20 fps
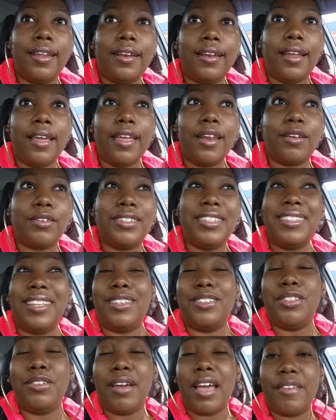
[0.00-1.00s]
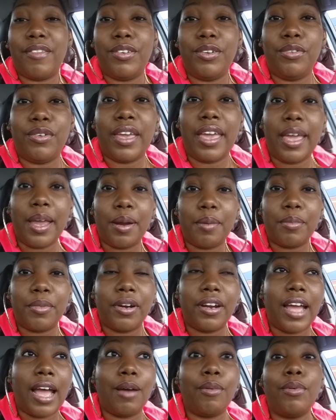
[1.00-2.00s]
And, you know, since I do have a new
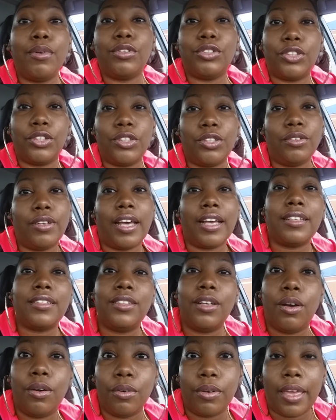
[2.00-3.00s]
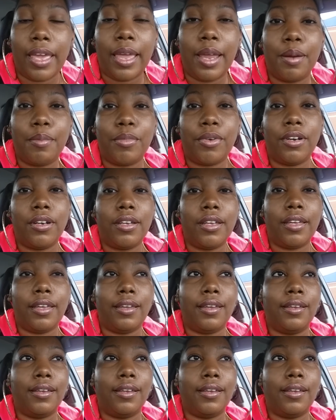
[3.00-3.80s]
camera, I will show you guys the old camera.